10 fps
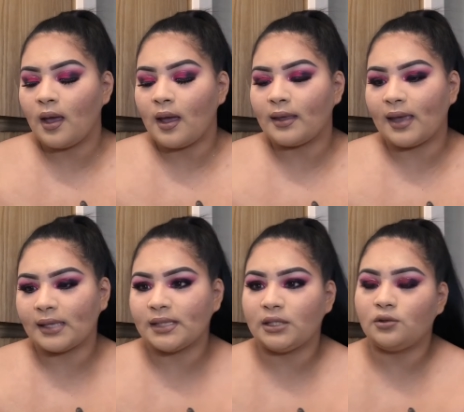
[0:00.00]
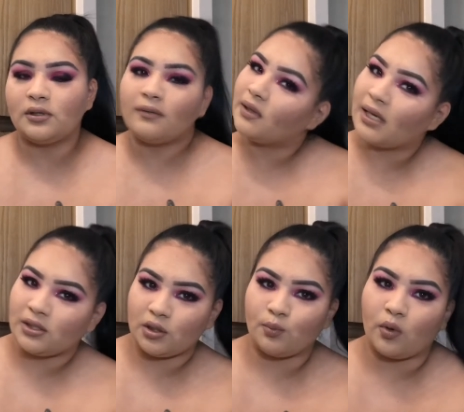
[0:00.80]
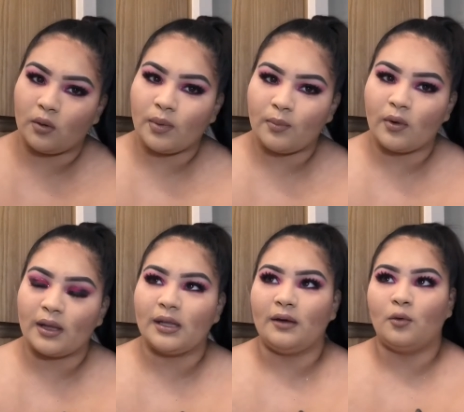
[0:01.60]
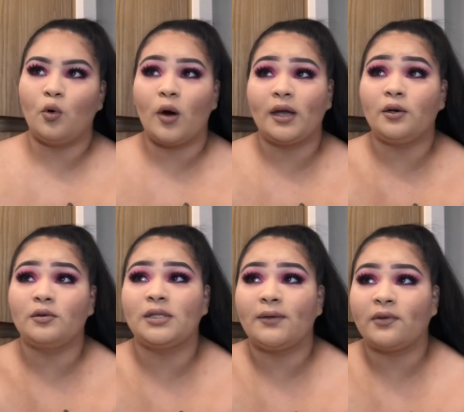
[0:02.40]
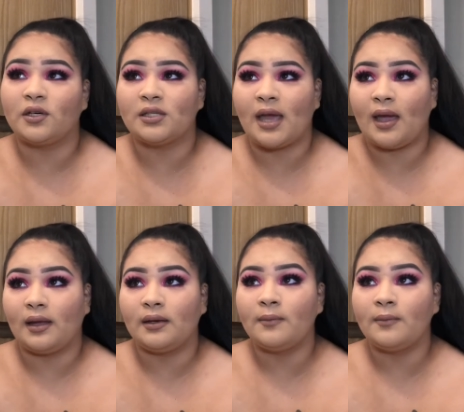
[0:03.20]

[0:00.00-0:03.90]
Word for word: yes, I do definitely like to spoil people I love. Juan knows it firsthand.